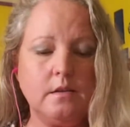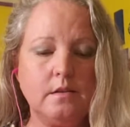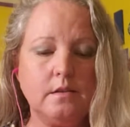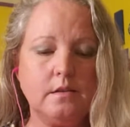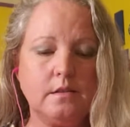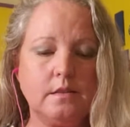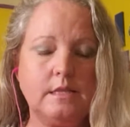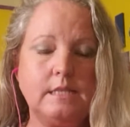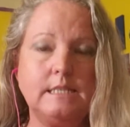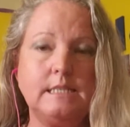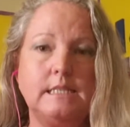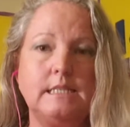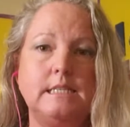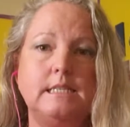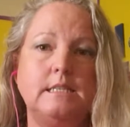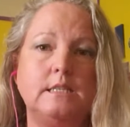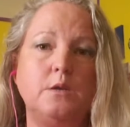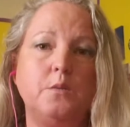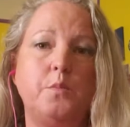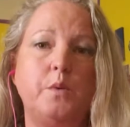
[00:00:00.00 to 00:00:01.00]
this
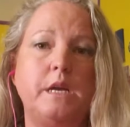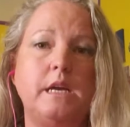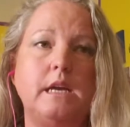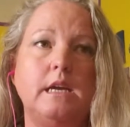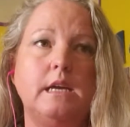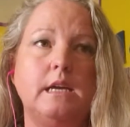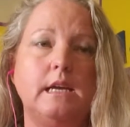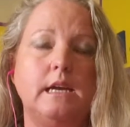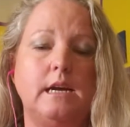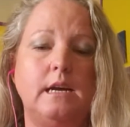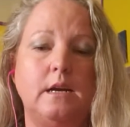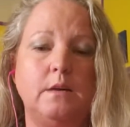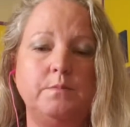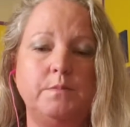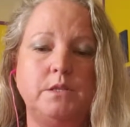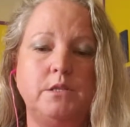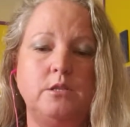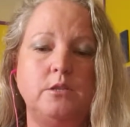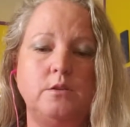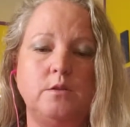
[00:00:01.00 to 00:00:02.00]
is a week up
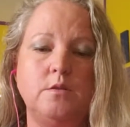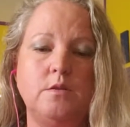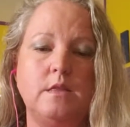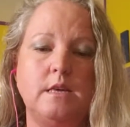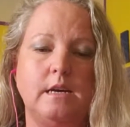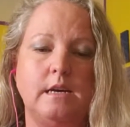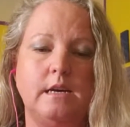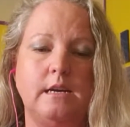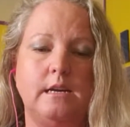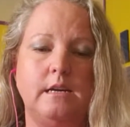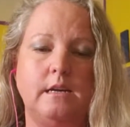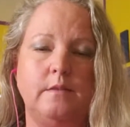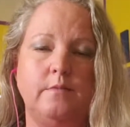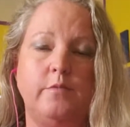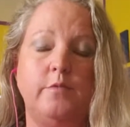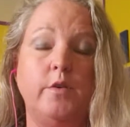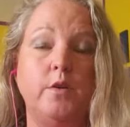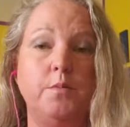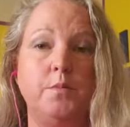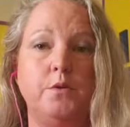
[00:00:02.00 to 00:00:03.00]
to the
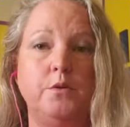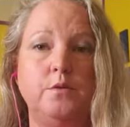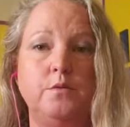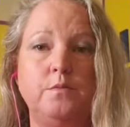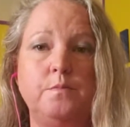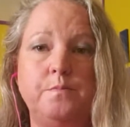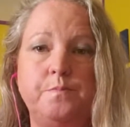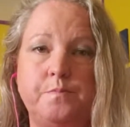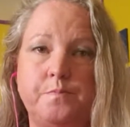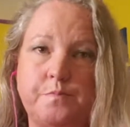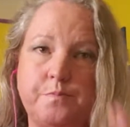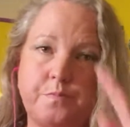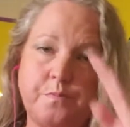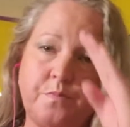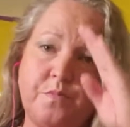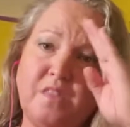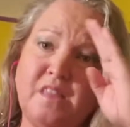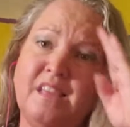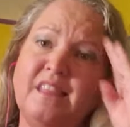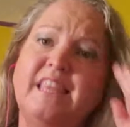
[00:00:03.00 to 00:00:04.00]
full moon
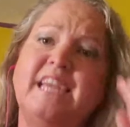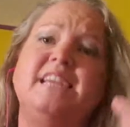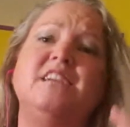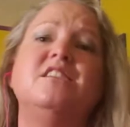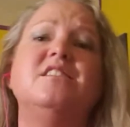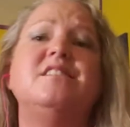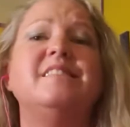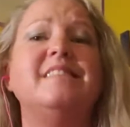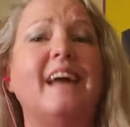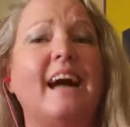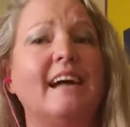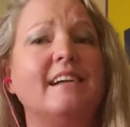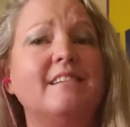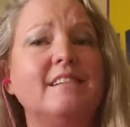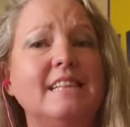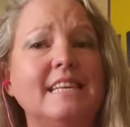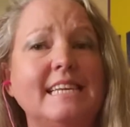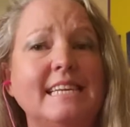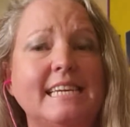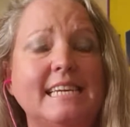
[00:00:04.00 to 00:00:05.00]
that you're not
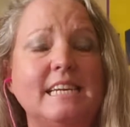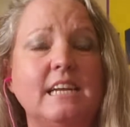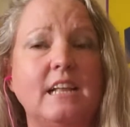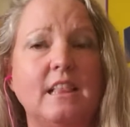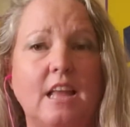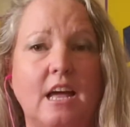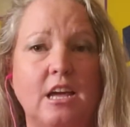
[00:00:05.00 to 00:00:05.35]
going to get a lot